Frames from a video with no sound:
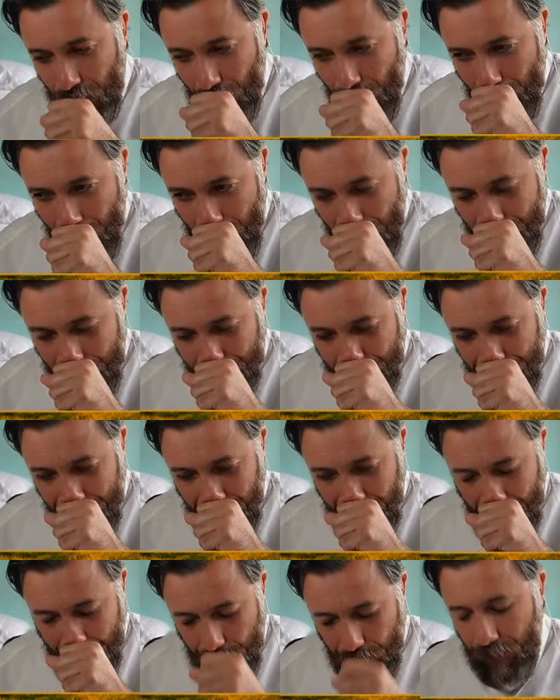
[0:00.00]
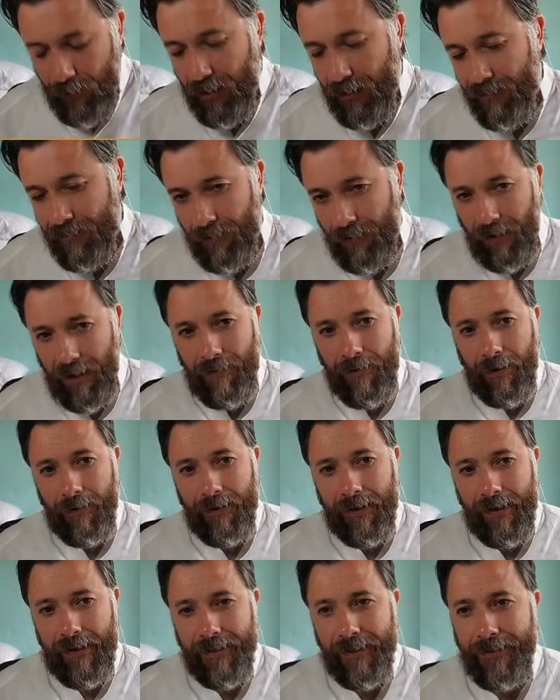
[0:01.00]
so beautiful
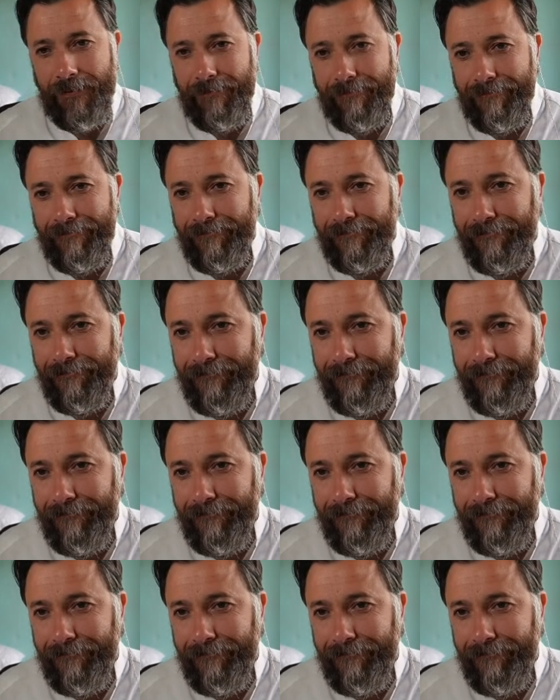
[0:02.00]
about this,